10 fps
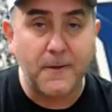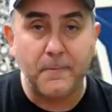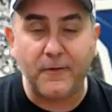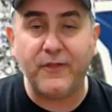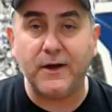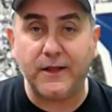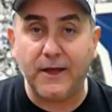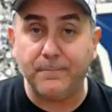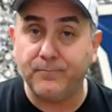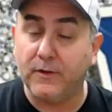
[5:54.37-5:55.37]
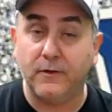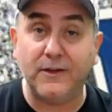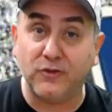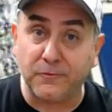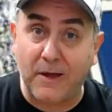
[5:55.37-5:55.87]
But then again, that's
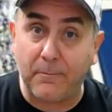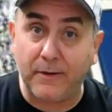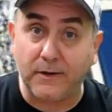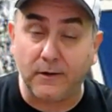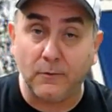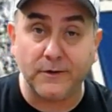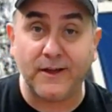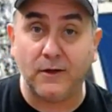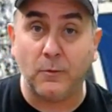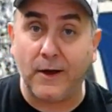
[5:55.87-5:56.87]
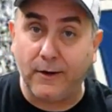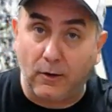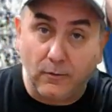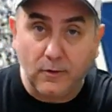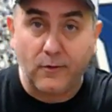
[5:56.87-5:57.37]
just my opinion. What the hell do I know,
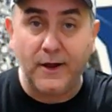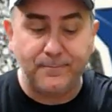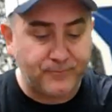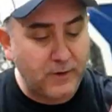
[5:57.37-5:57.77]
right?